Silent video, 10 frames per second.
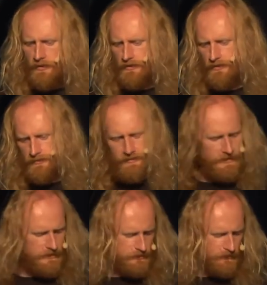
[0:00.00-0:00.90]
So
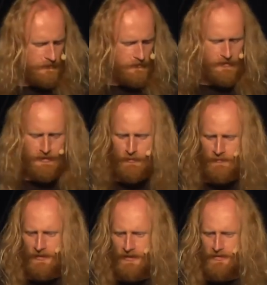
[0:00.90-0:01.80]
yeah, software only
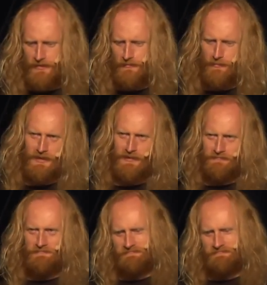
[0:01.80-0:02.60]
modification, but